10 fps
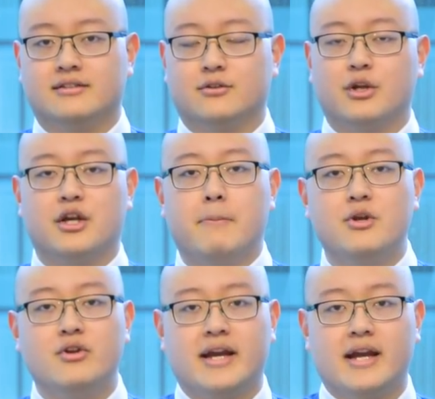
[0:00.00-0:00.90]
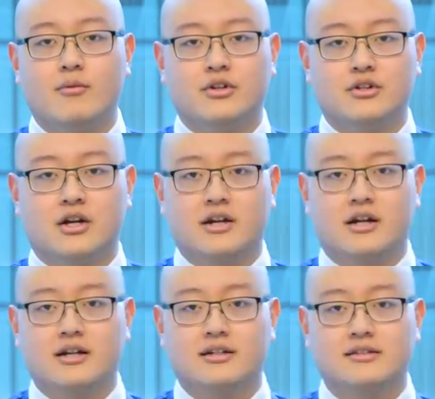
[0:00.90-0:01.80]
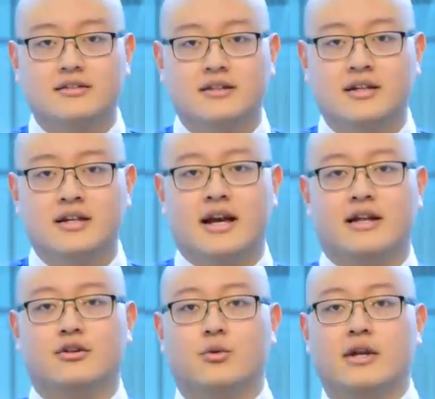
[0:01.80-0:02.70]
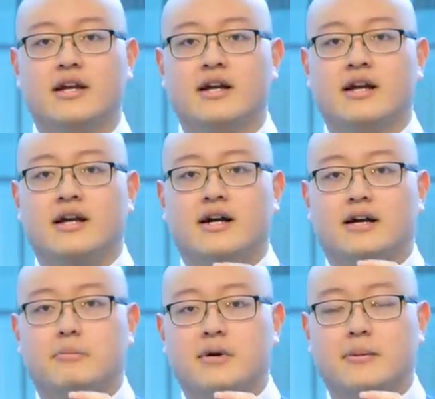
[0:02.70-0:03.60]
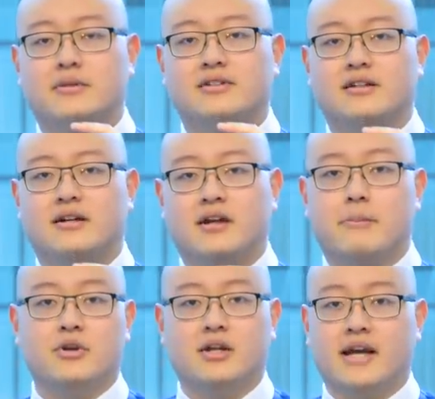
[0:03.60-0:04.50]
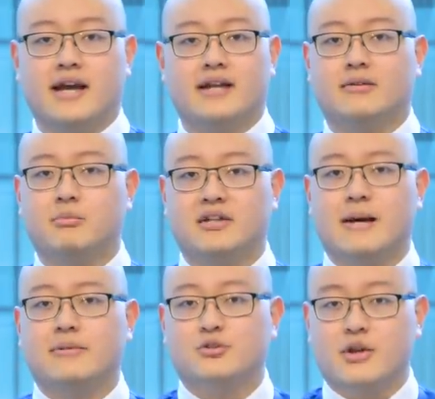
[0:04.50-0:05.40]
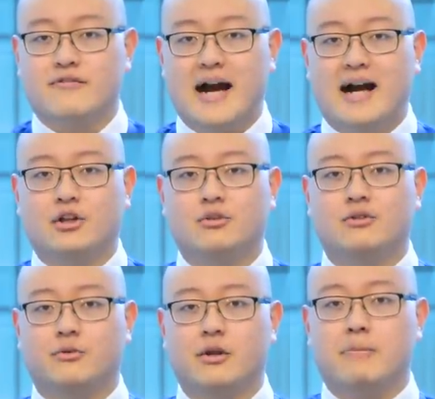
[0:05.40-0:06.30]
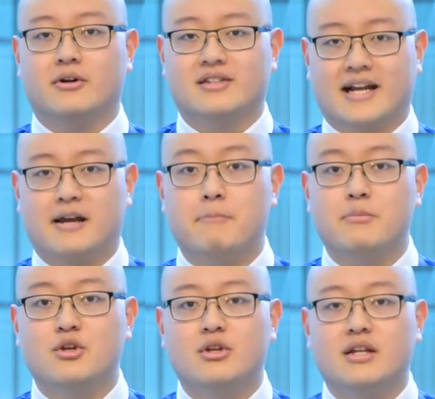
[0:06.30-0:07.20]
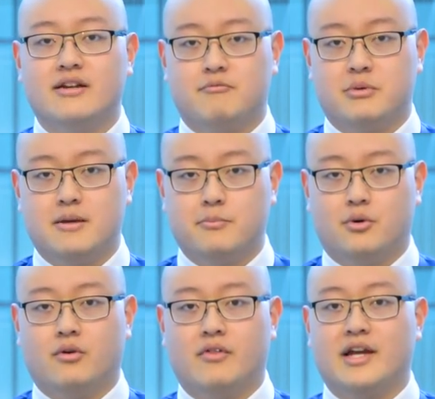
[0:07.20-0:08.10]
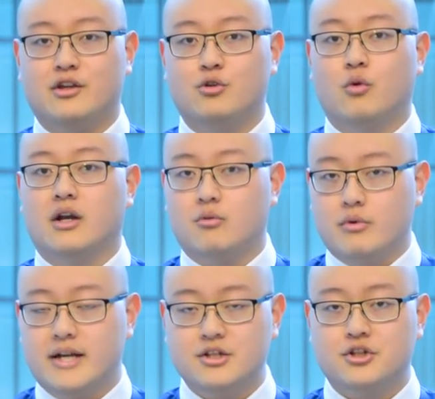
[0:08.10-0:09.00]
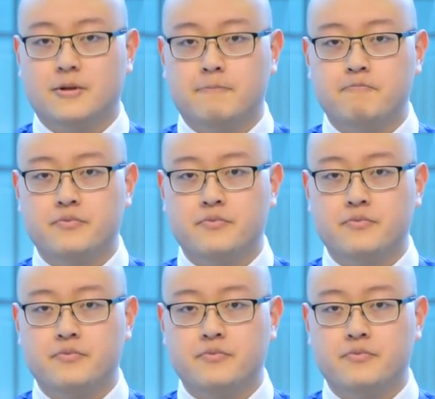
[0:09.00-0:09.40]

They're already communicating with your target audience, and they're already Uh, being able to communicate and demonstrate value. They already built that community of people that you want to reach.